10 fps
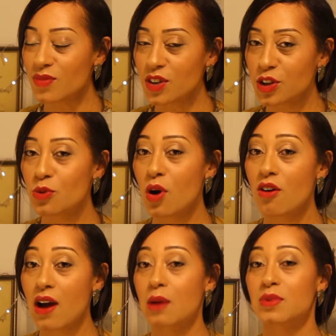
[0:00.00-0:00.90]
You
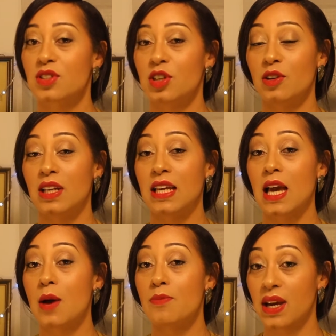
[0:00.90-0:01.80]
are
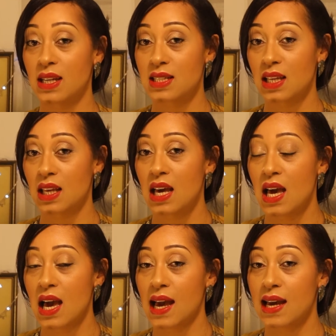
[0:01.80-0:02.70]
absolutely amazing,
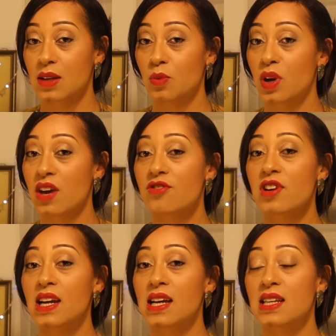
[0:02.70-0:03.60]
and whatever
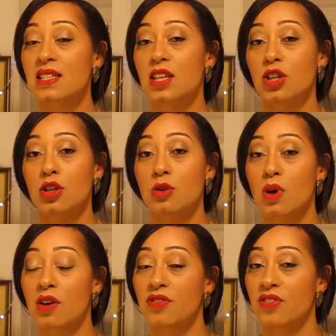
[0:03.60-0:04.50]
it is that
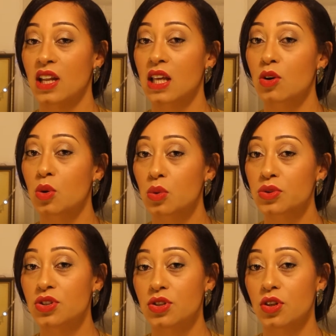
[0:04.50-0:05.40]
you are feeling
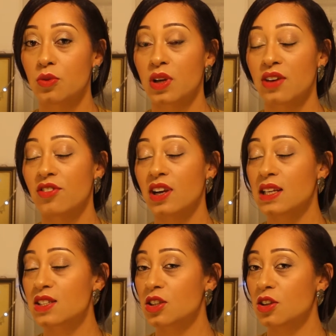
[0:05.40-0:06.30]
called to do, whatever it
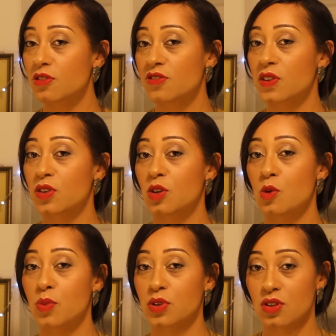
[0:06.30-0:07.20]
is that you feel that you
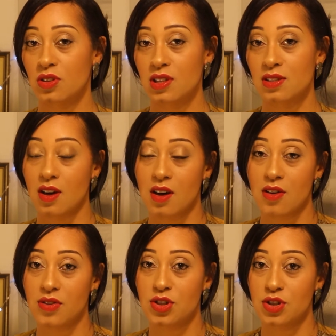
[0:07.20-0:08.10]
were put on this
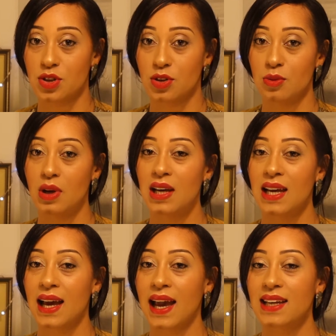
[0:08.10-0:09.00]
earth to do,
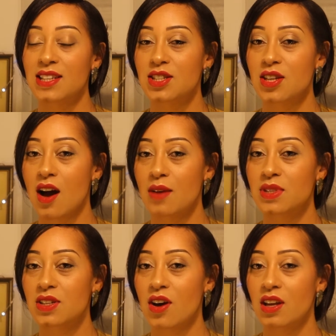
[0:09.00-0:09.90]
it's time
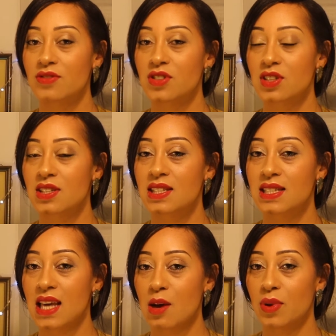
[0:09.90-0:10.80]
to kind of just
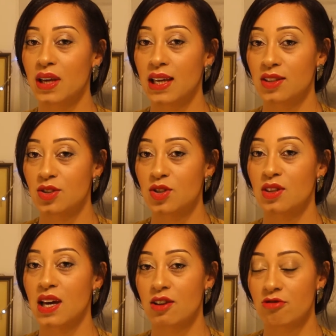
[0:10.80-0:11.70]
step into
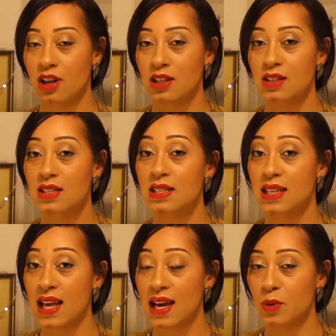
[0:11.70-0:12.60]
that greatness
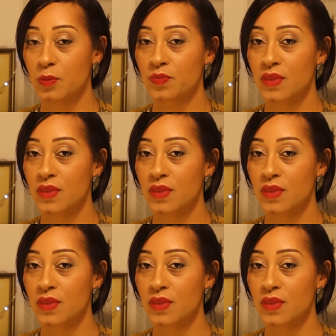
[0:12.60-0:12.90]
now.